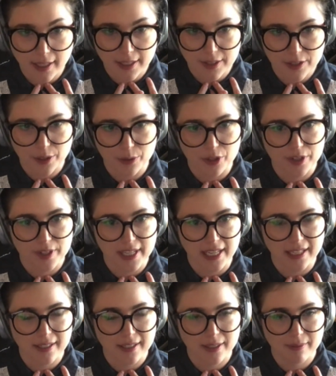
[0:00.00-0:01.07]
and so just
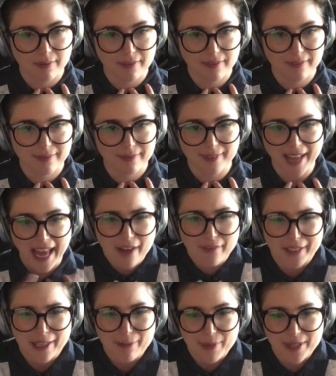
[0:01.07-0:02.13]
like
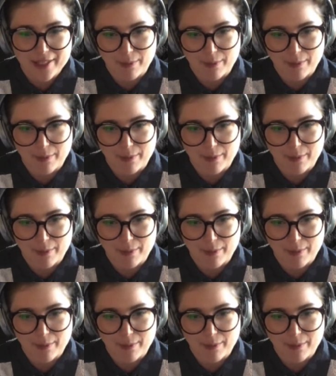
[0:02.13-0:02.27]
having it be